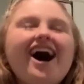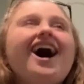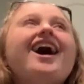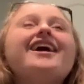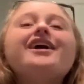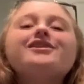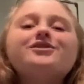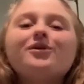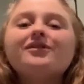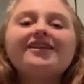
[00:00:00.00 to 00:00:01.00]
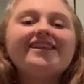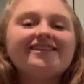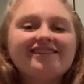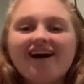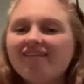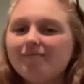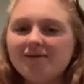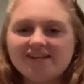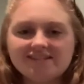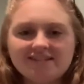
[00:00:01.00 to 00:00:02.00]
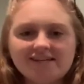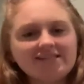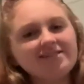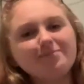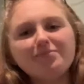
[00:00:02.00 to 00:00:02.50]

I totally love business.